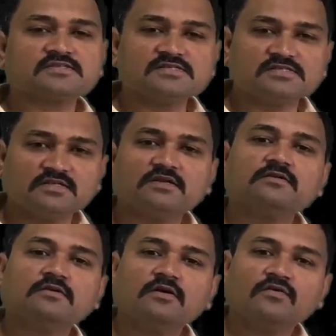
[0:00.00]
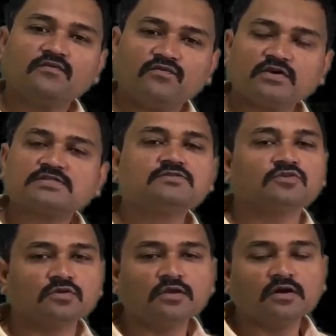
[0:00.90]
us consider first
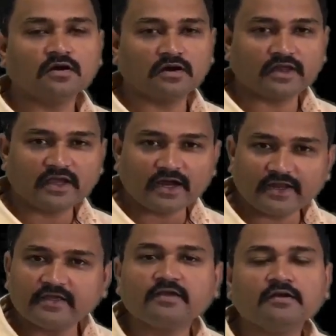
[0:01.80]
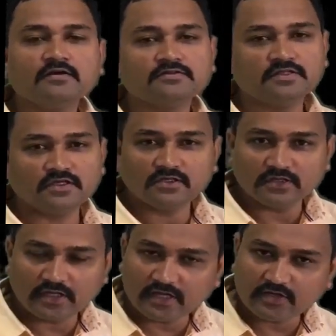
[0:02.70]
rule regarding the
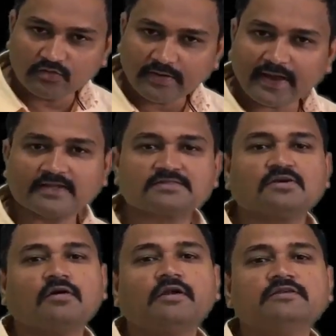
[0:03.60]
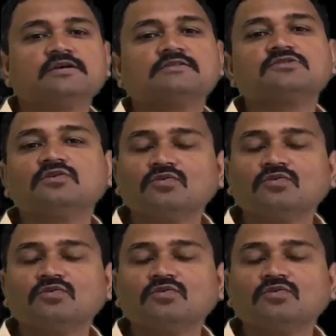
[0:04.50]
negative ligands, or it is also